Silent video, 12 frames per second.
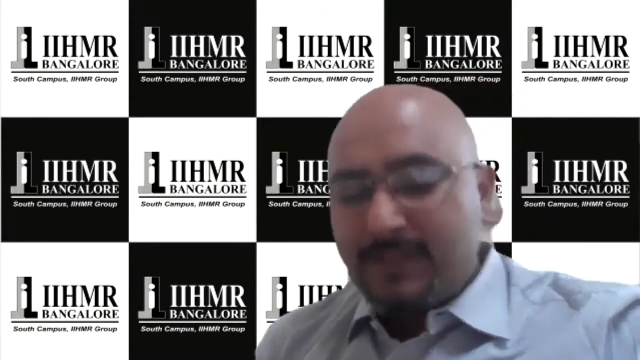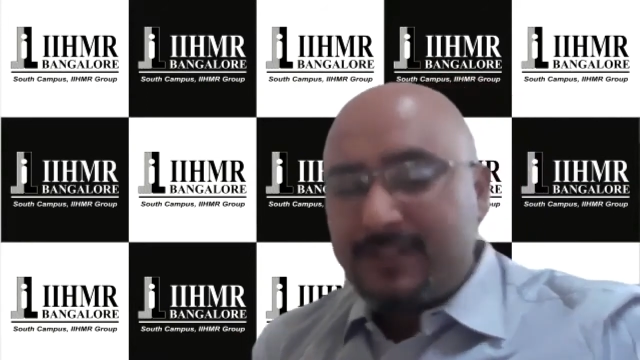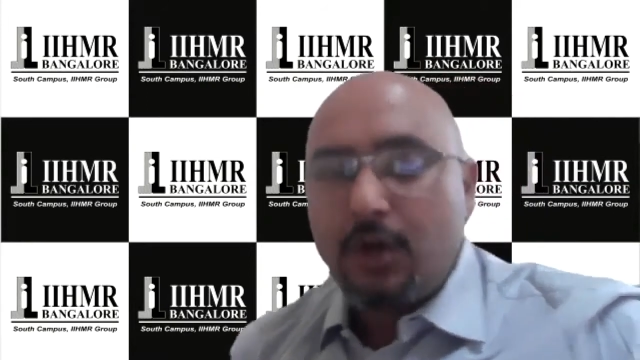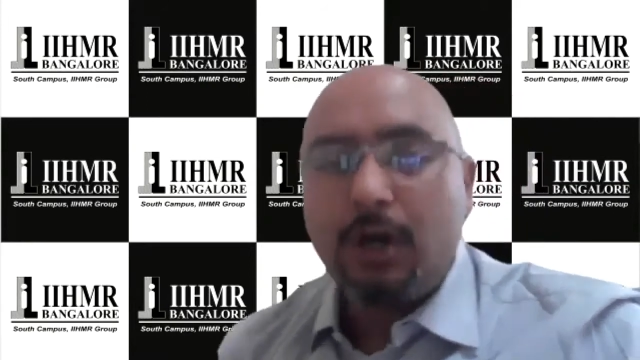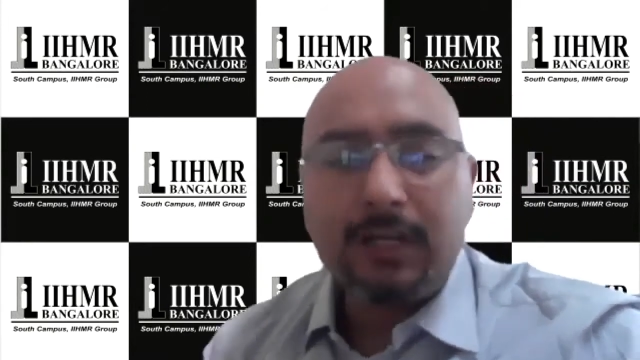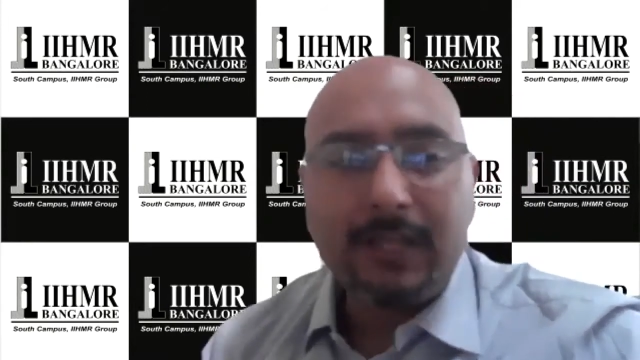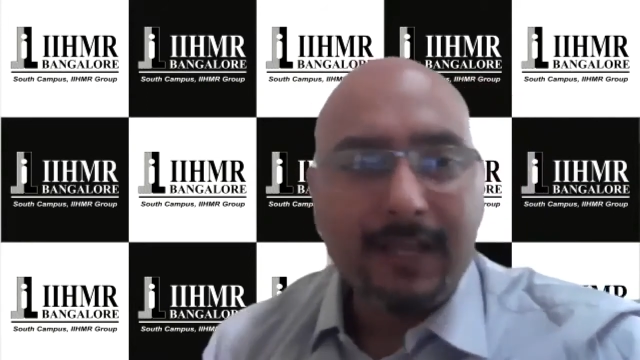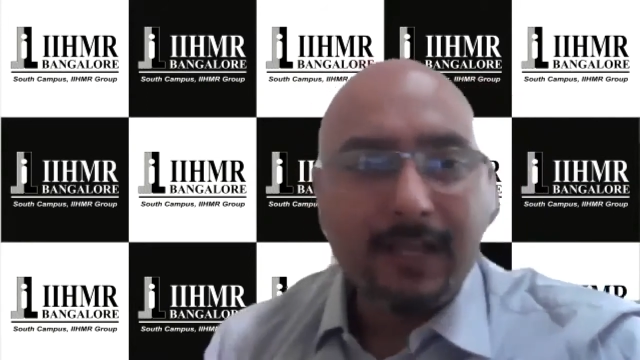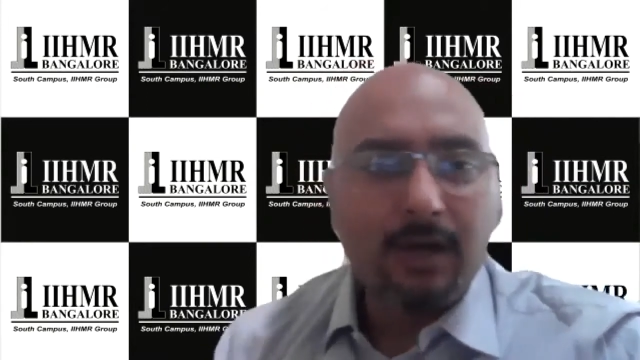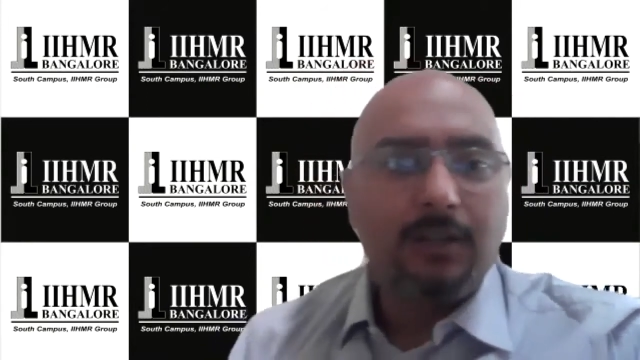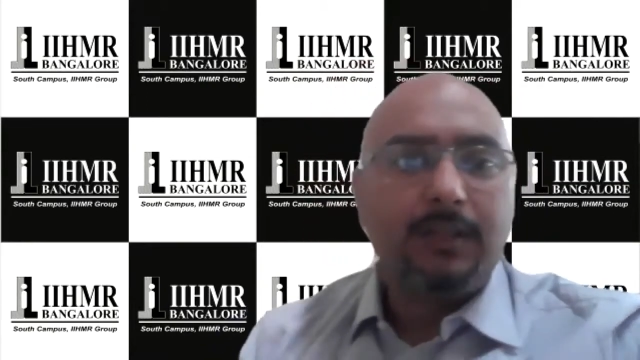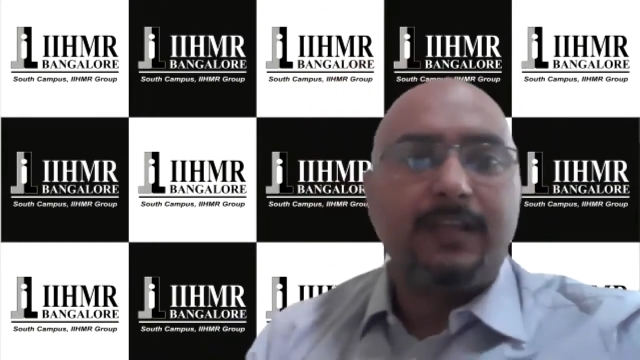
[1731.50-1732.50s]
what's your
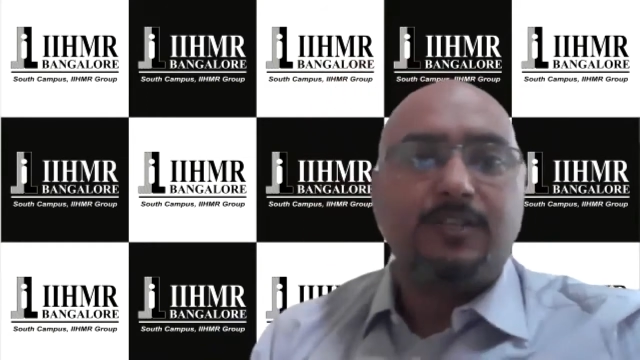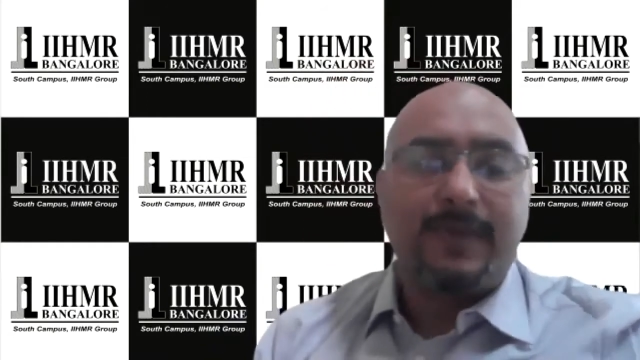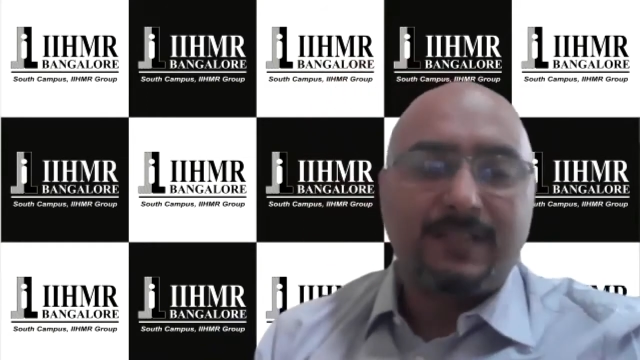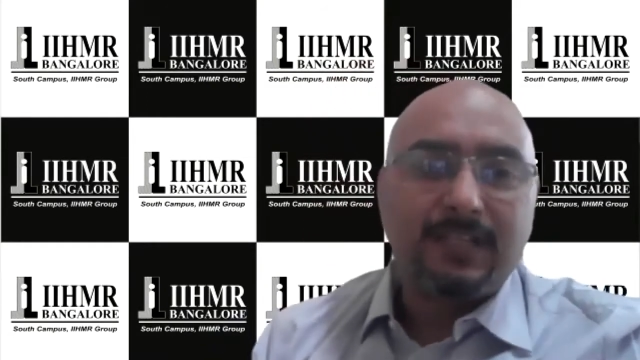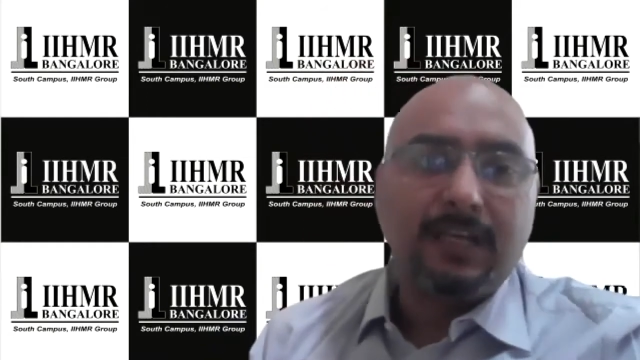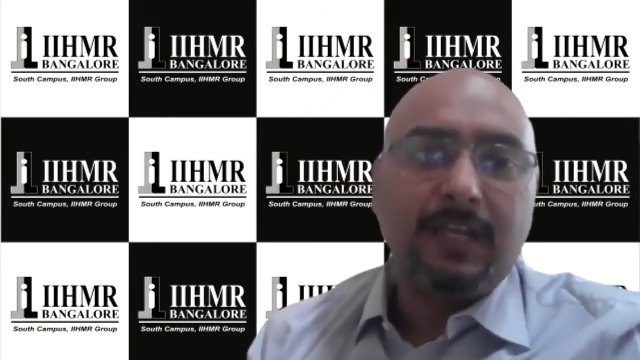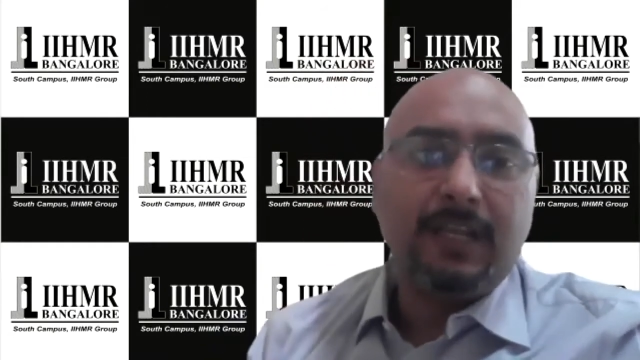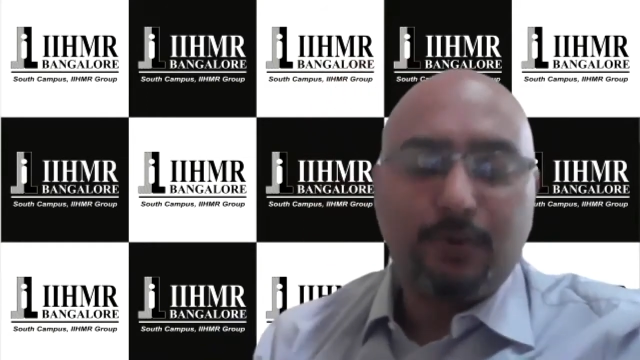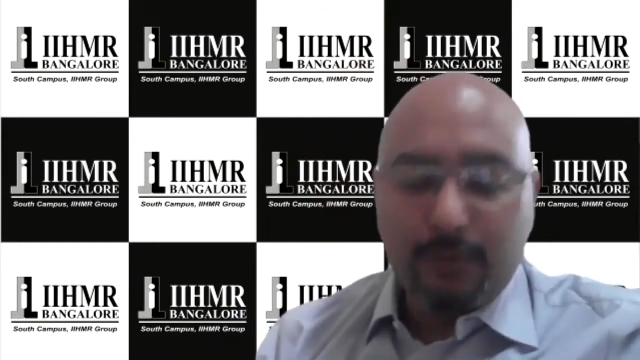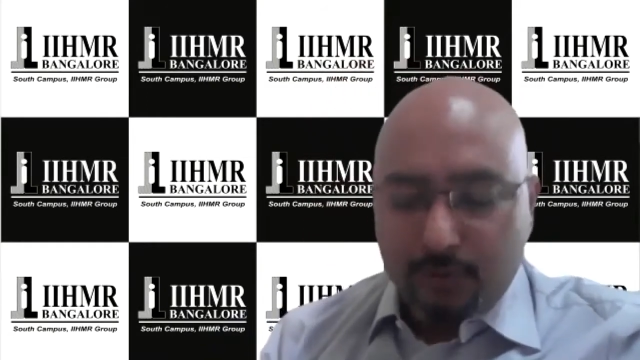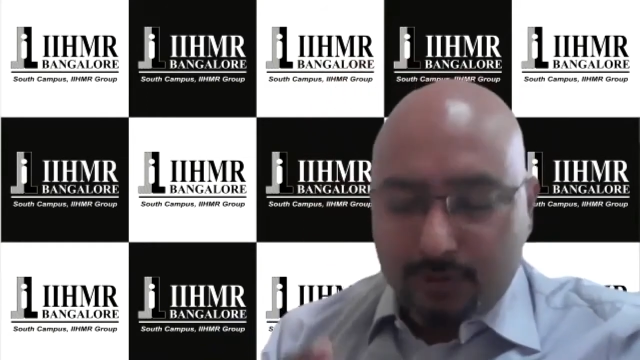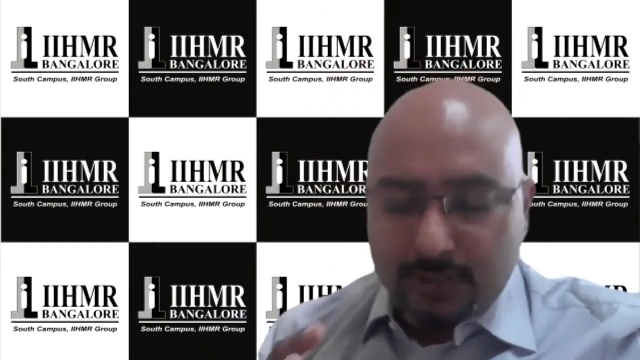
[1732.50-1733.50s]
take on this, basically?
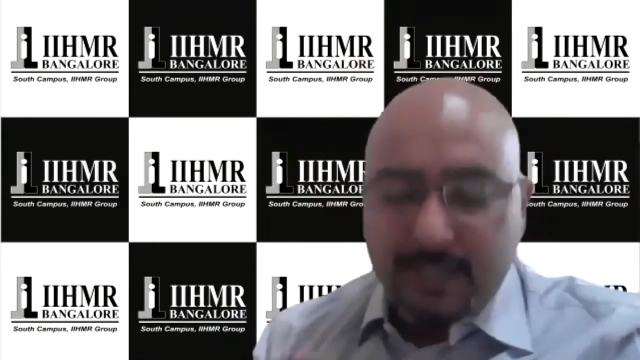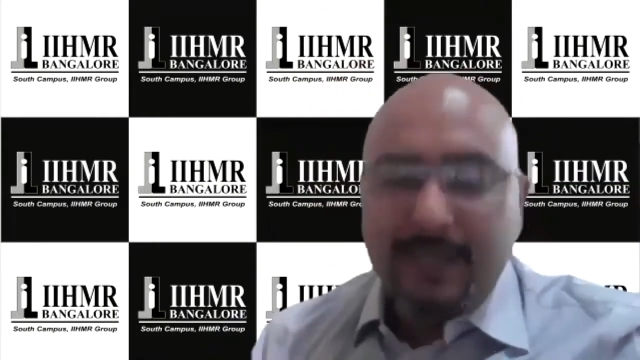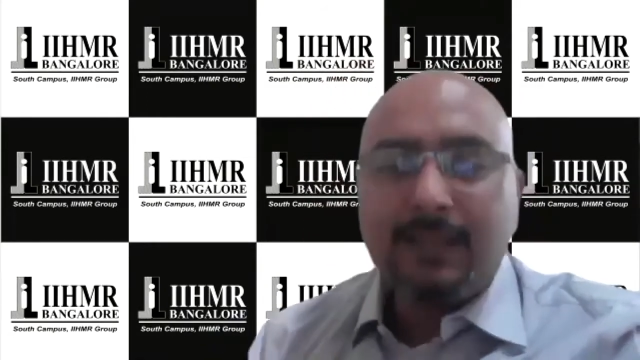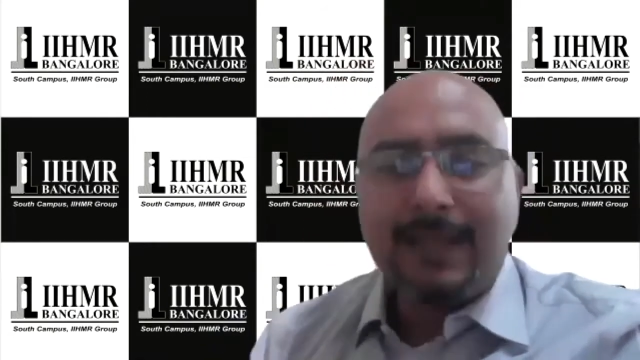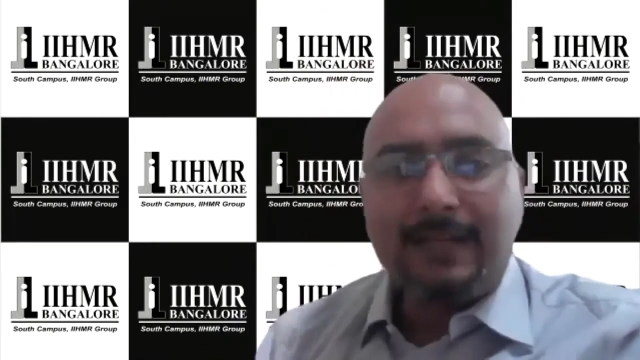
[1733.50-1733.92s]
Do you think